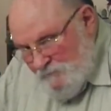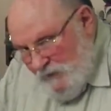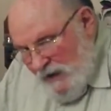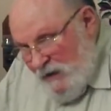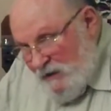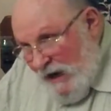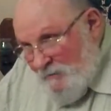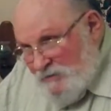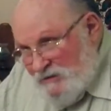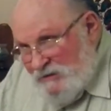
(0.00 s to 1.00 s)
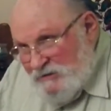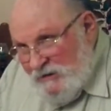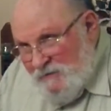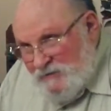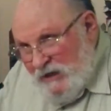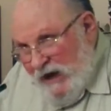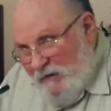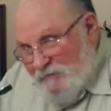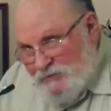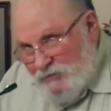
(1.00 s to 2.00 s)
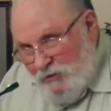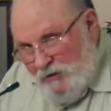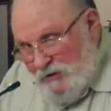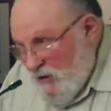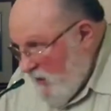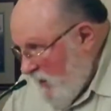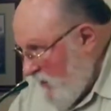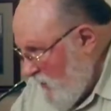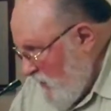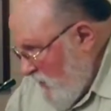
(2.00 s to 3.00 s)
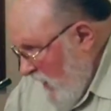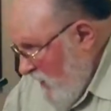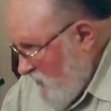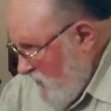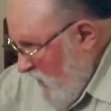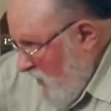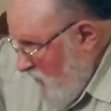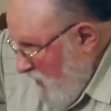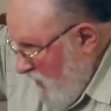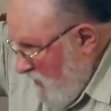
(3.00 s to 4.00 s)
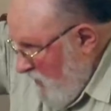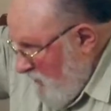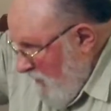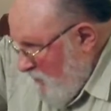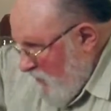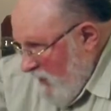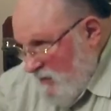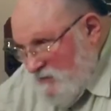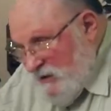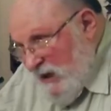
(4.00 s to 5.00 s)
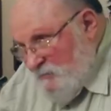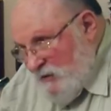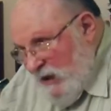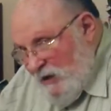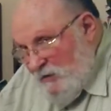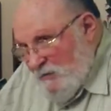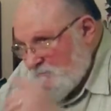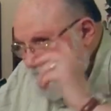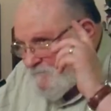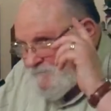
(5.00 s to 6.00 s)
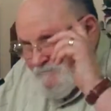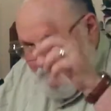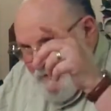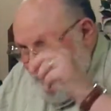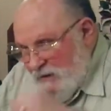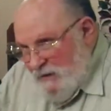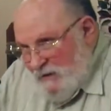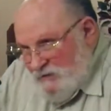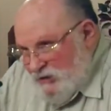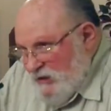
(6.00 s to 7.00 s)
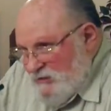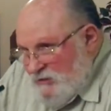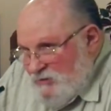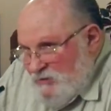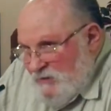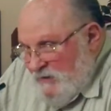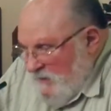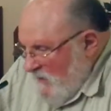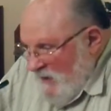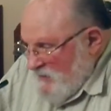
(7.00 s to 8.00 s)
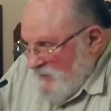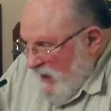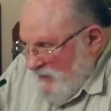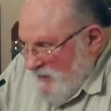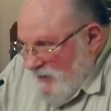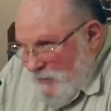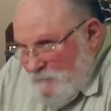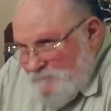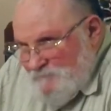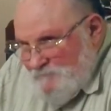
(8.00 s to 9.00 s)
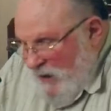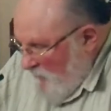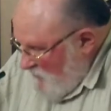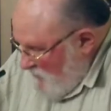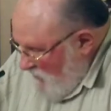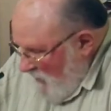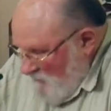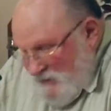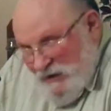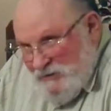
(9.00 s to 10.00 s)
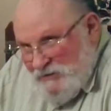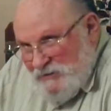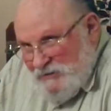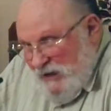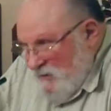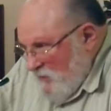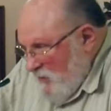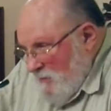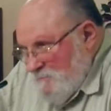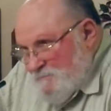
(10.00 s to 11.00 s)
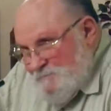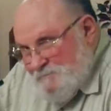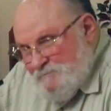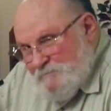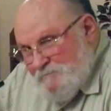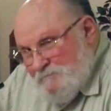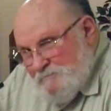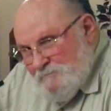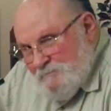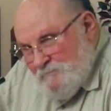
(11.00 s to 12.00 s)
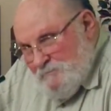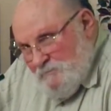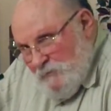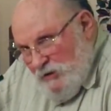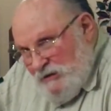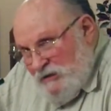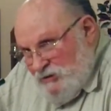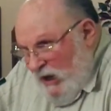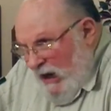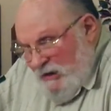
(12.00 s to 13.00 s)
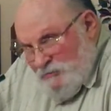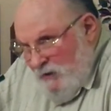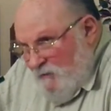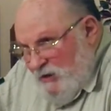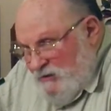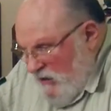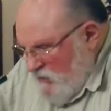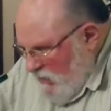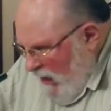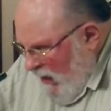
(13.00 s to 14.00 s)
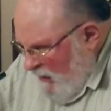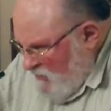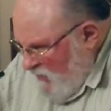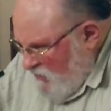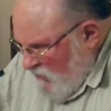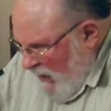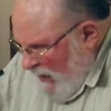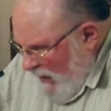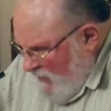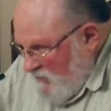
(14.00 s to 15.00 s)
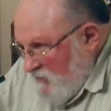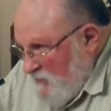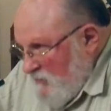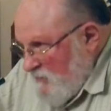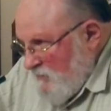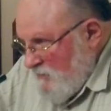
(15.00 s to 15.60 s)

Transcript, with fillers: amen. Anytime you see stuff that's average, ordinary, and there's 10 million other people got the same thing, uh-huh. Jesus is not there. Yeah. I'm sorry. Jesus is not there. Because he shines. Wherever he is, he shines. He shines.